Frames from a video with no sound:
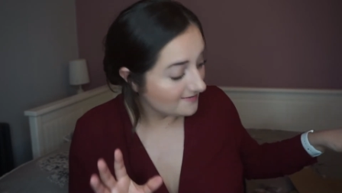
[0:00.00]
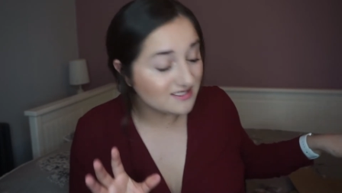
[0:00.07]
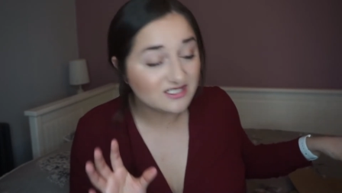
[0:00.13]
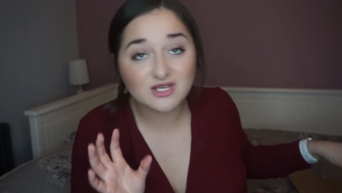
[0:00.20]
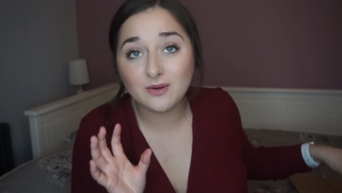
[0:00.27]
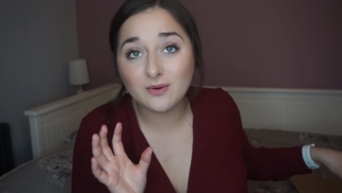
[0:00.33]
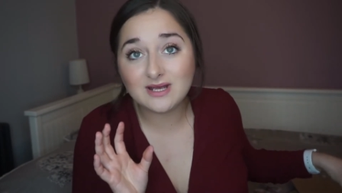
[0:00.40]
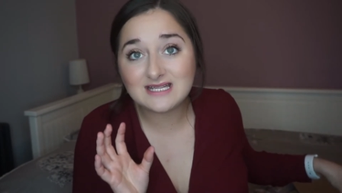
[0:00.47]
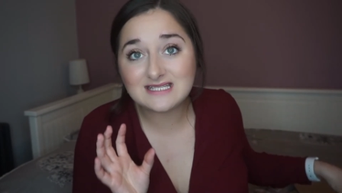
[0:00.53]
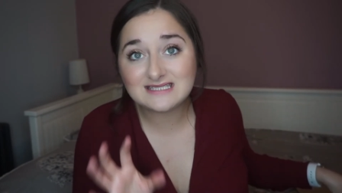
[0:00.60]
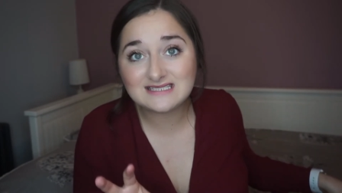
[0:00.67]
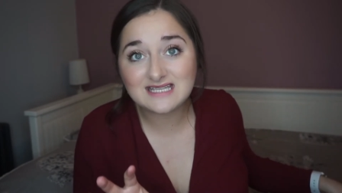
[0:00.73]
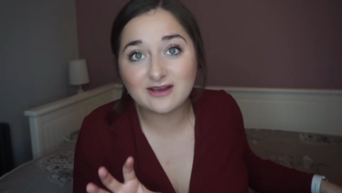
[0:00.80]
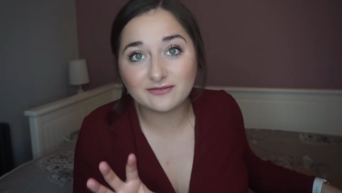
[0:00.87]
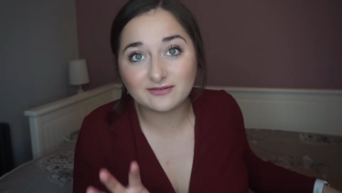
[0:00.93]
so it's
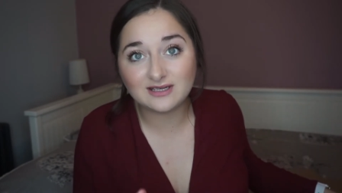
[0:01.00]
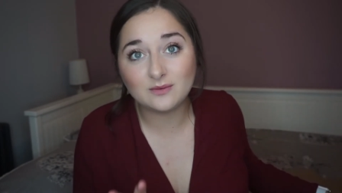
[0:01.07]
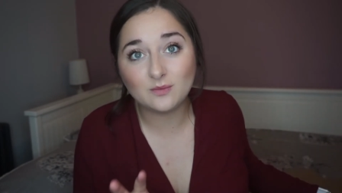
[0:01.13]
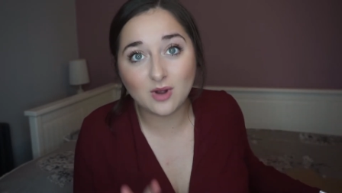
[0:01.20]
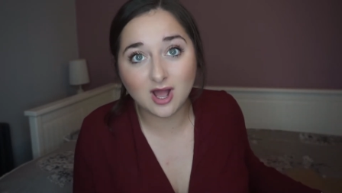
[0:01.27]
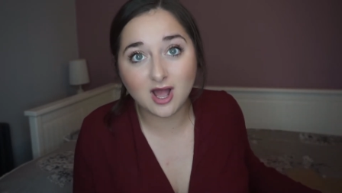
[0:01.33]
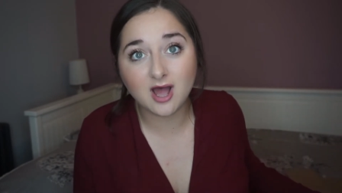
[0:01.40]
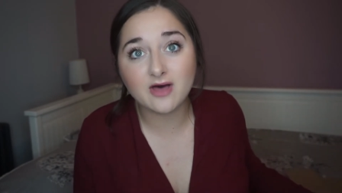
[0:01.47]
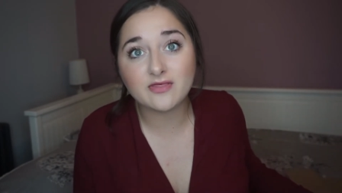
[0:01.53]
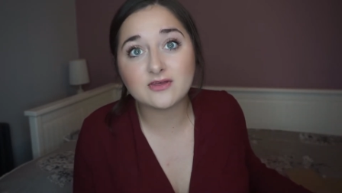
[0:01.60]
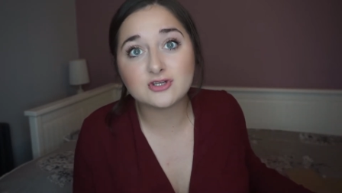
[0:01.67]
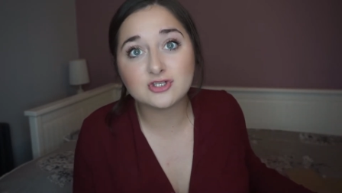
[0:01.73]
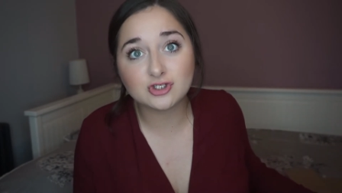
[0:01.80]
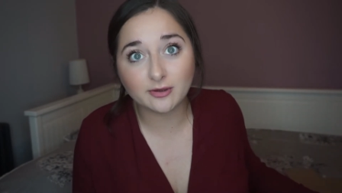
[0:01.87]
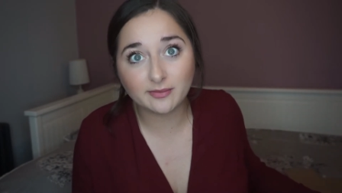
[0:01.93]
definitely
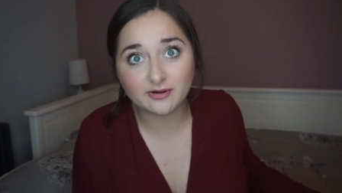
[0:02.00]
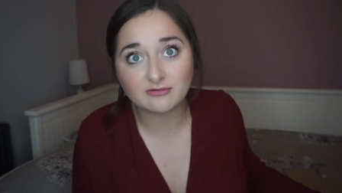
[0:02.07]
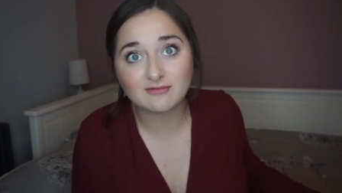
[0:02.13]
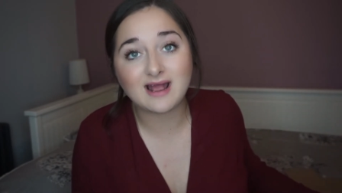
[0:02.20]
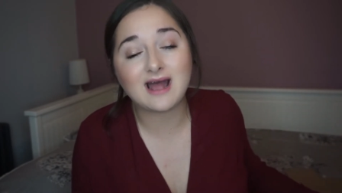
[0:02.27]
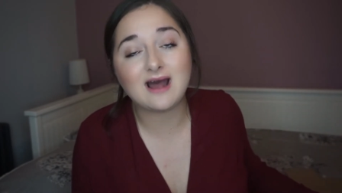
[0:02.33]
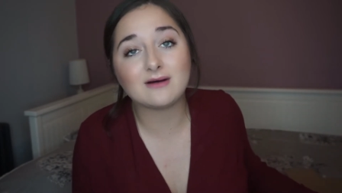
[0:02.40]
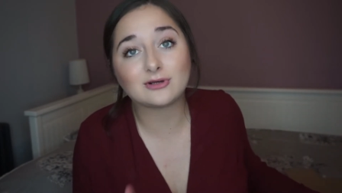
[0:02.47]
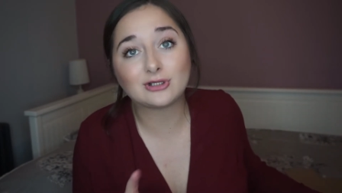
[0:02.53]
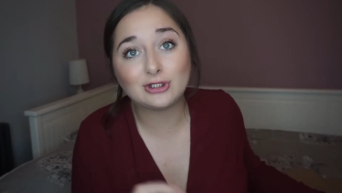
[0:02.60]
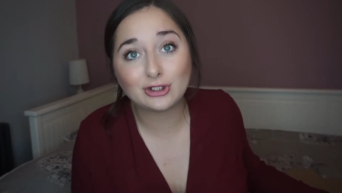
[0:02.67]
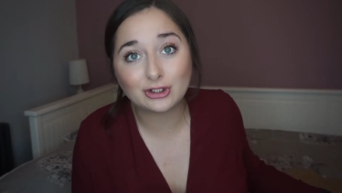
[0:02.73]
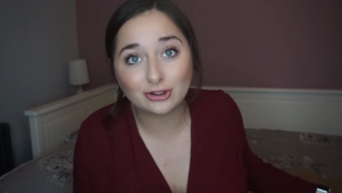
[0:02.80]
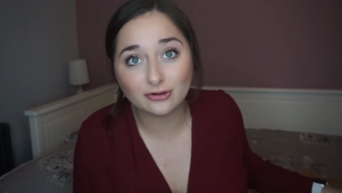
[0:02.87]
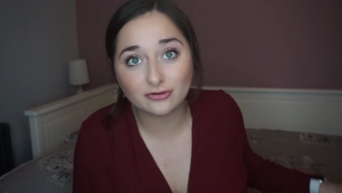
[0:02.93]
worth shopping around,
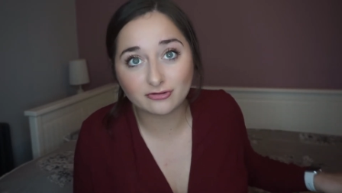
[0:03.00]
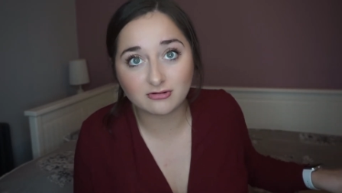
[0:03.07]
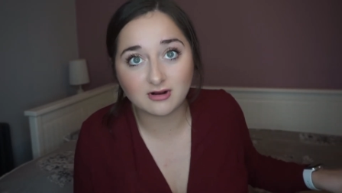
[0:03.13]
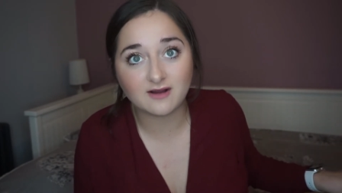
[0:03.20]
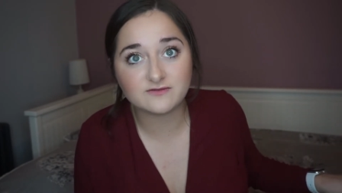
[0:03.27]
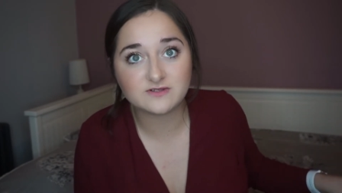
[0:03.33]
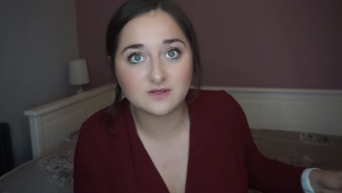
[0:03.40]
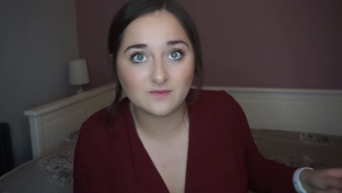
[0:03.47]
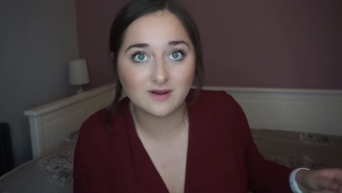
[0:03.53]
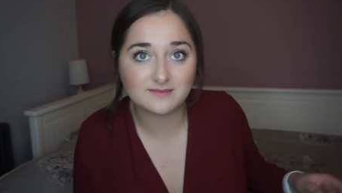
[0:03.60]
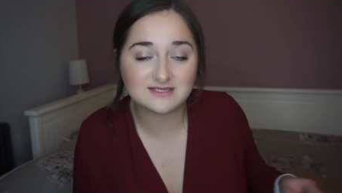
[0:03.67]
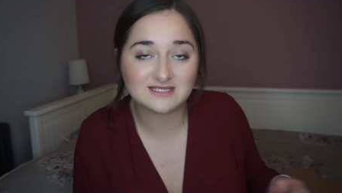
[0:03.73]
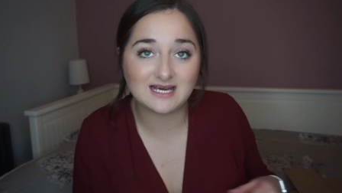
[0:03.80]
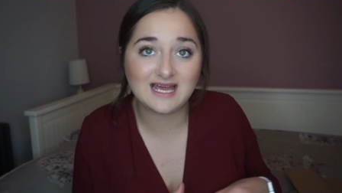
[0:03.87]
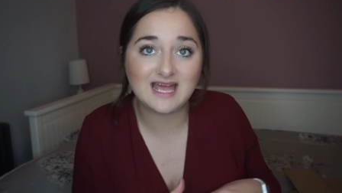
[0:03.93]
looking on the Craft Gin
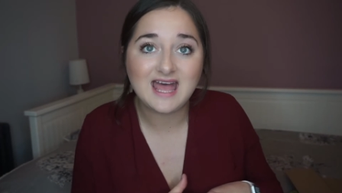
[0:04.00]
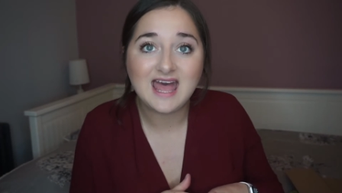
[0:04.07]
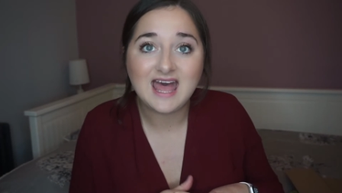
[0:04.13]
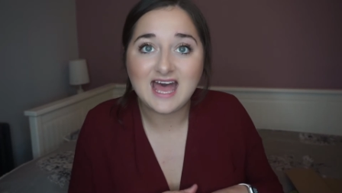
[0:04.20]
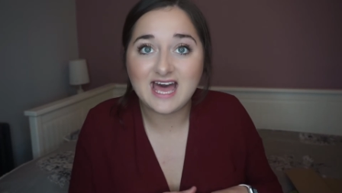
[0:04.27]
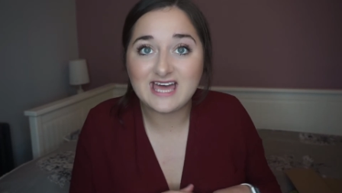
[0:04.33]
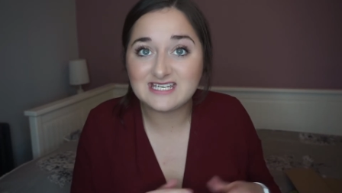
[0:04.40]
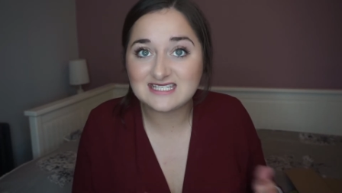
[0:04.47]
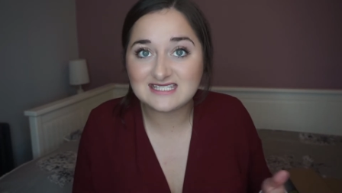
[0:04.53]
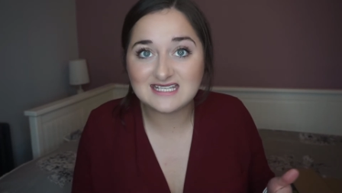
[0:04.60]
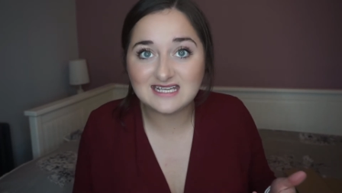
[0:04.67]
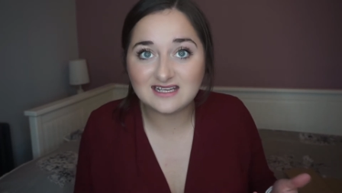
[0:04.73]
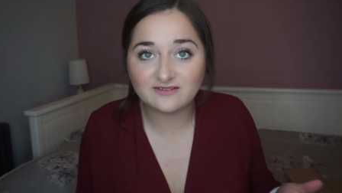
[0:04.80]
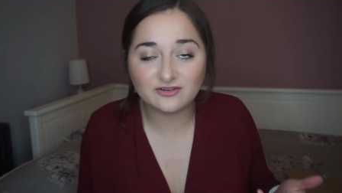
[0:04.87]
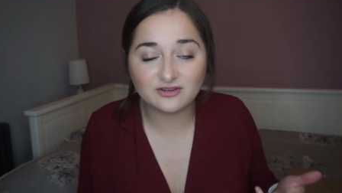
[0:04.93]
website and just
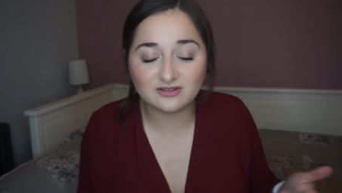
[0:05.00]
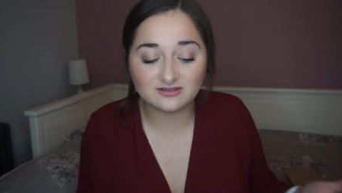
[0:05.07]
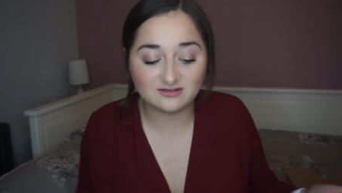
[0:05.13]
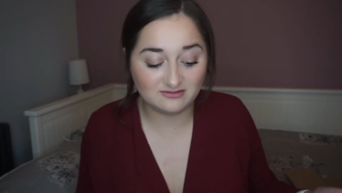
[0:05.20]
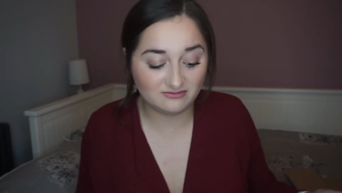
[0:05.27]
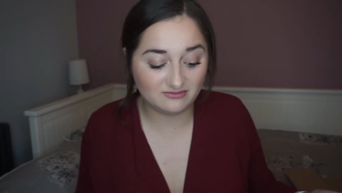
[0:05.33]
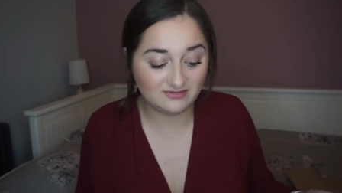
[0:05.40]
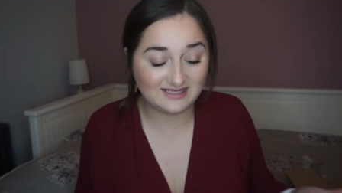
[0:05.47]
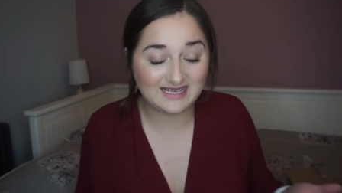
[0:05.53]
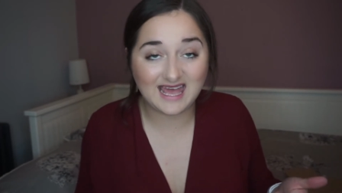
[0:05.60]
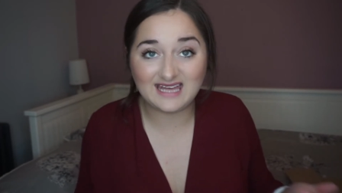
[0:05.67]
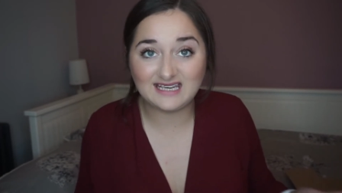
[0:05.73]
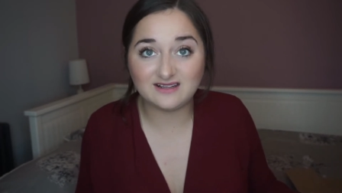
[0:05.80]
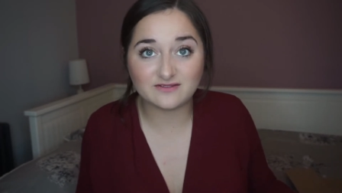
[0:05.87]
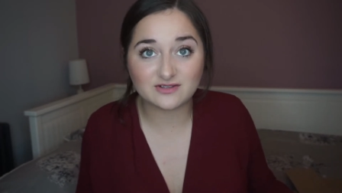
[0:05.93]
seeing if you can get
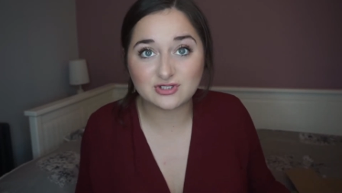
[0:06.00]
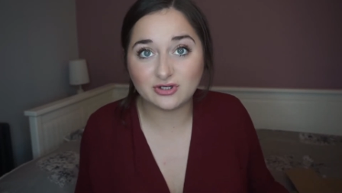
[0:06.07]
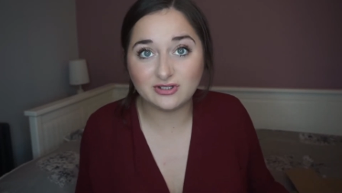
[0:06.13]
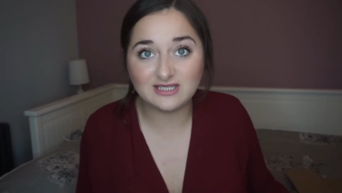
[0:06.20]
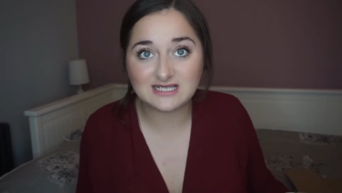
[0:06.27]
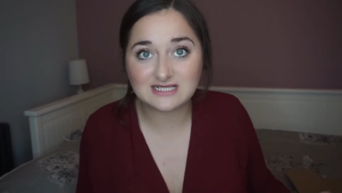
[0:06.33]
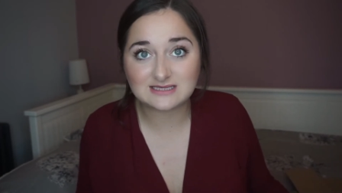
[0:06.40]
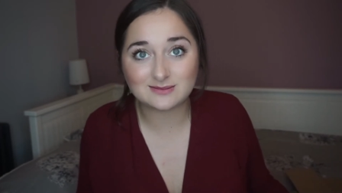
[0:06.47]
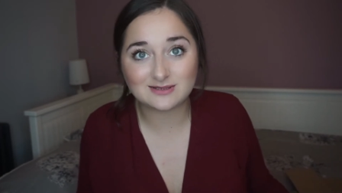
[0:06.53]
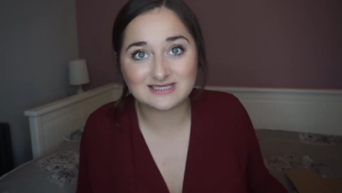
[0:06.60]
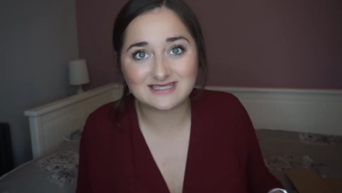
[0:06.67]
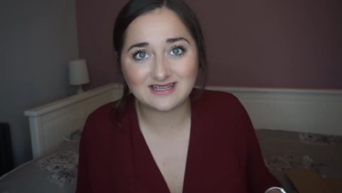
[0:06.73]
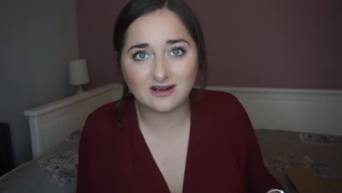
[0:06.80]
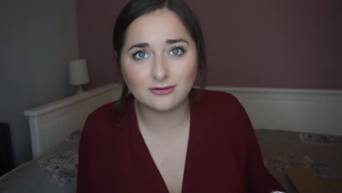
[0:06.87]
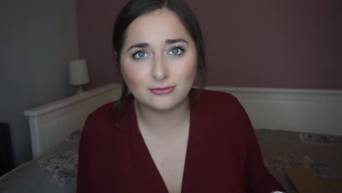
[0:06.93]
any of the tonics because
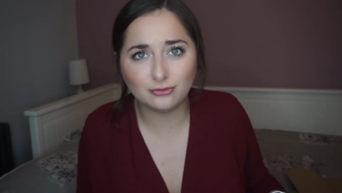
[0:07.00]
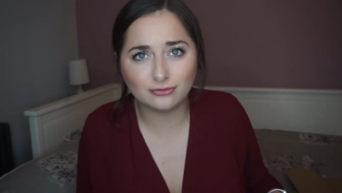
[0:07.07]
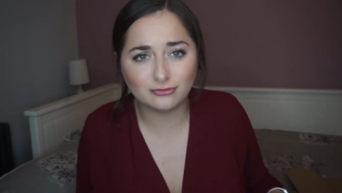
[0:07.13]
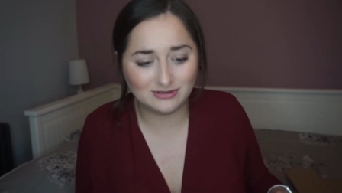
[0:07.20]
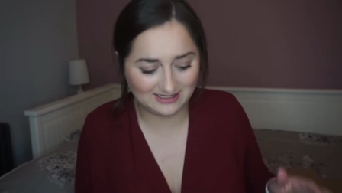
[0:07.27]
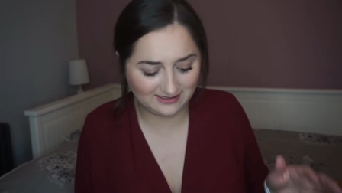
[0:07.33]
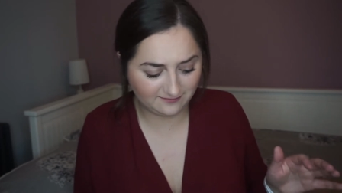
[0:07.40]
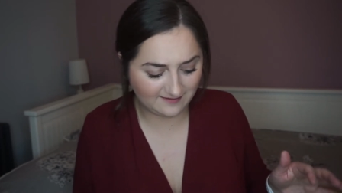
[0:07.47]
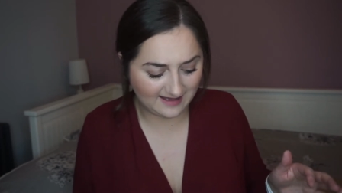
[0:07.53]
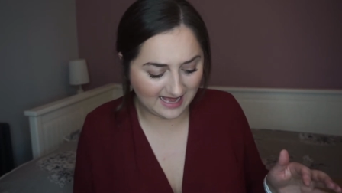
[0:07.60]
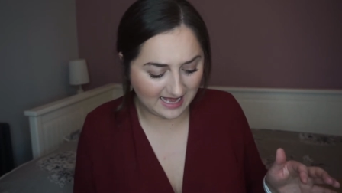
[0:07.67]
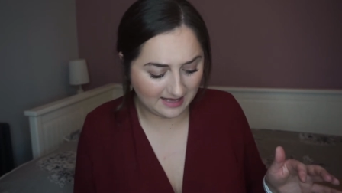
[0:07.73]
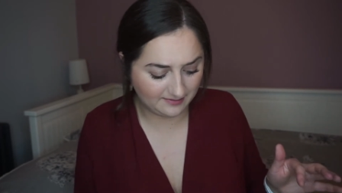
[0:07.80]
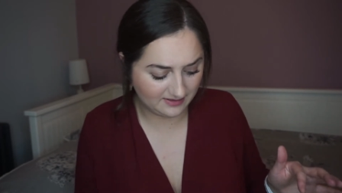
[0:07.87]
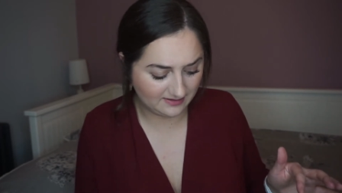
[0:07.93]
they are all really
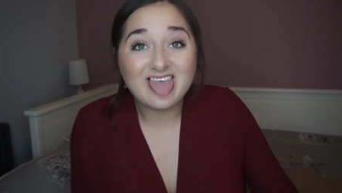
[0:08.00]
fab.